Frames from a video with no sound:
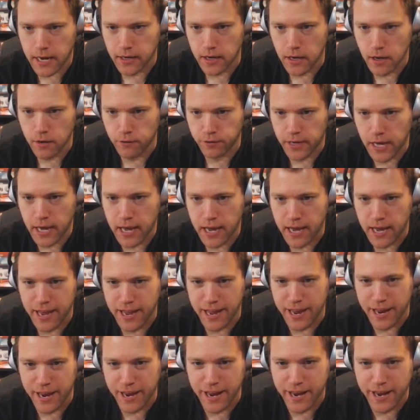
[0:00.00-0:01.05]
of
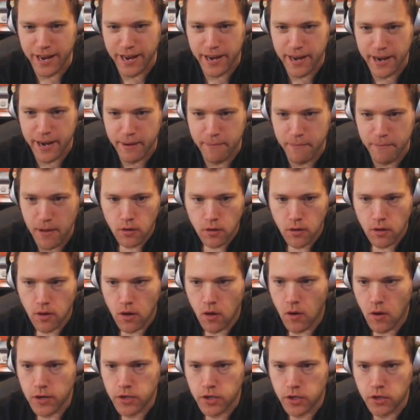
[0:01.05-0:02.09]
game.
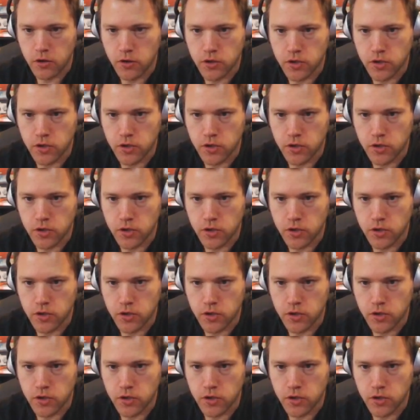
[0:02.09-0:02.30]
Oh, I should use